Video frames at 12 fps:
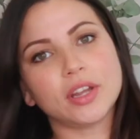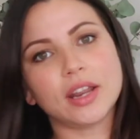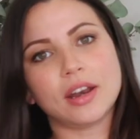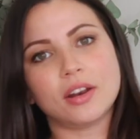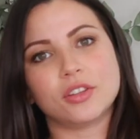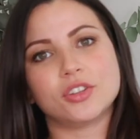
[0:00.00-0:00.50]
I
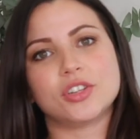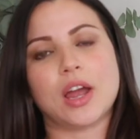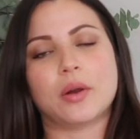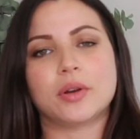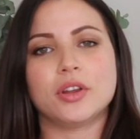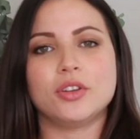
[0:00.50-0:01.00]
get out of the
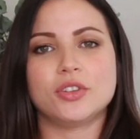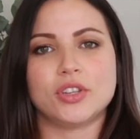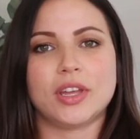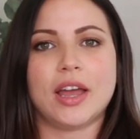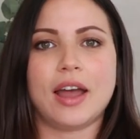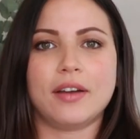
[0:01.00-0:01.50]
shower,
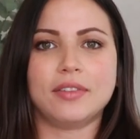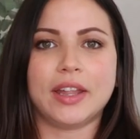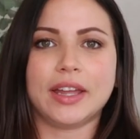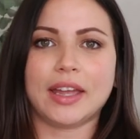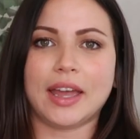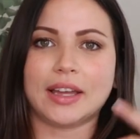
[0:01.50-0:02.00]
usually I have
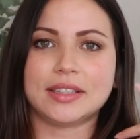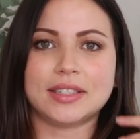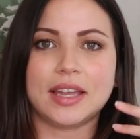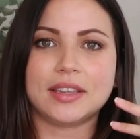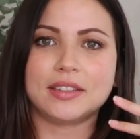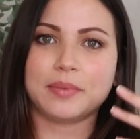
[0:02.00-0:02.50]
like
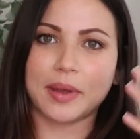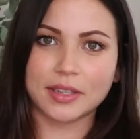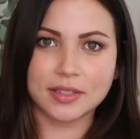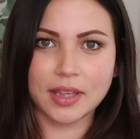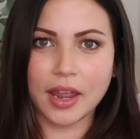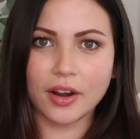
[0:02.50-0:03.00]
excess
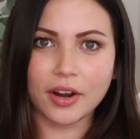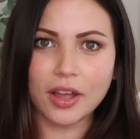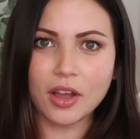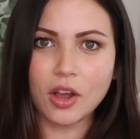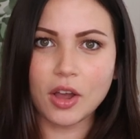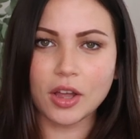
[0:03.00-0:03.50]

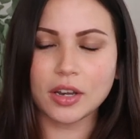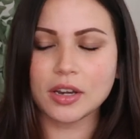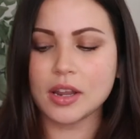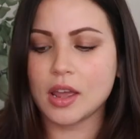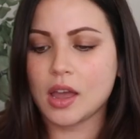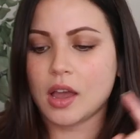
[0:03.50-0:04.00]
mascara on.